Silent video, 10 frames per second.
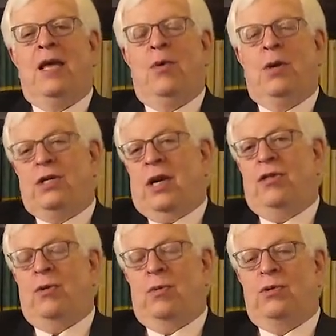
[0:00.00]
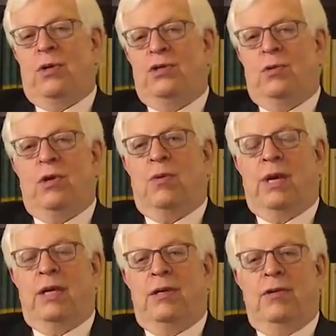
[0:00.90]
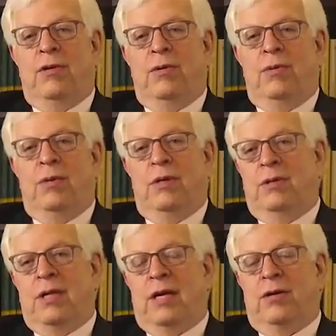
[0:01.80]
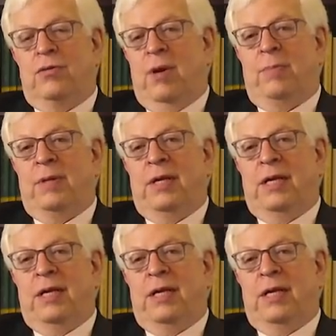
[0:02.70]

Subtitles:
which I thought was also a credit to Donald Trump.